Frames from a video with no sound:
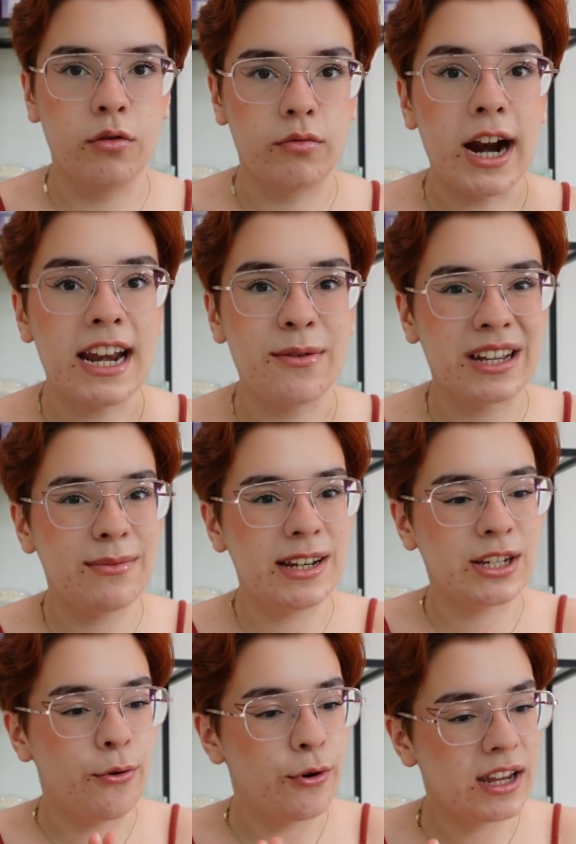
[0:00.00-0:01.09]
Alrighty, we're going to be
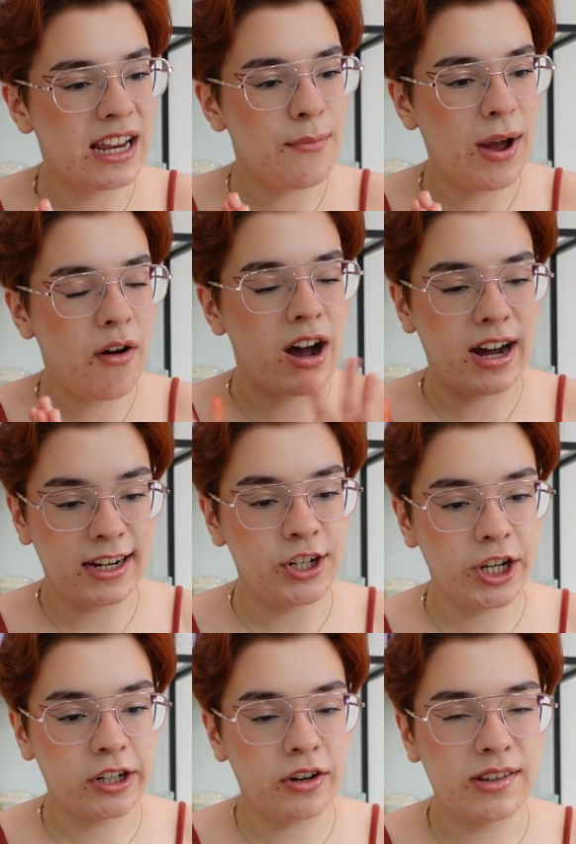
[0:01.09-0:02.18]
talking about
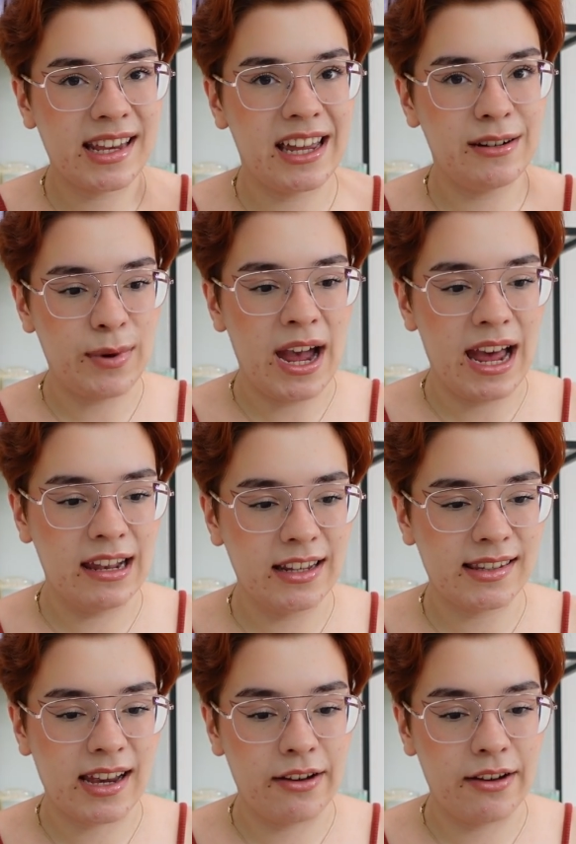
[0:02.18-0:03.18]
eyeshadows and palettes.